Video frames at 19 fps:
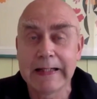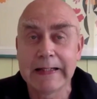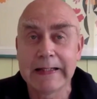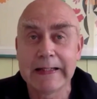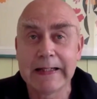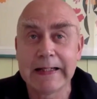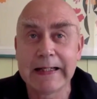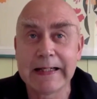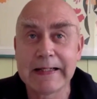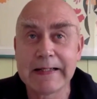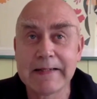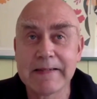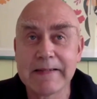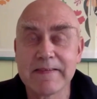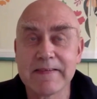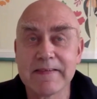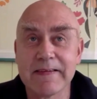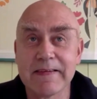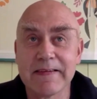And
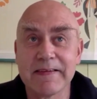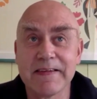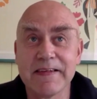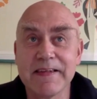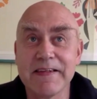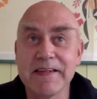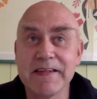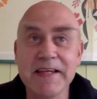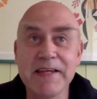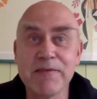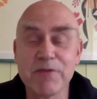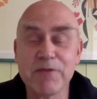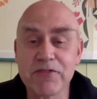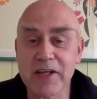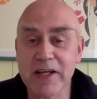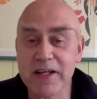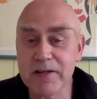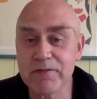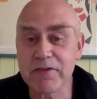the knee was
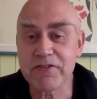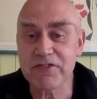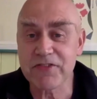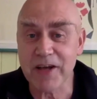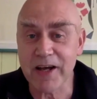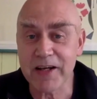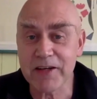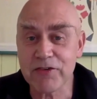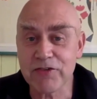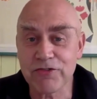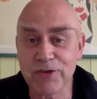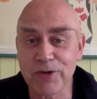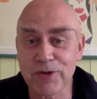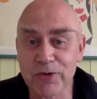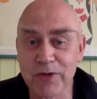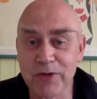kind of a sideshow.